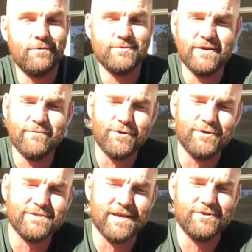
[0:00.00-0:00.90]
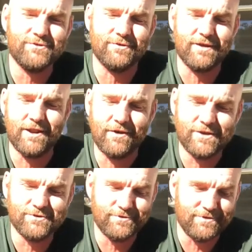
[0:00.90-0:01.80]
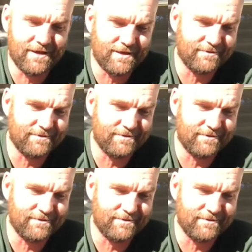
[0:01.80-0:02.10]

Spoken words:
was never good as Andrew. You know, Andrew,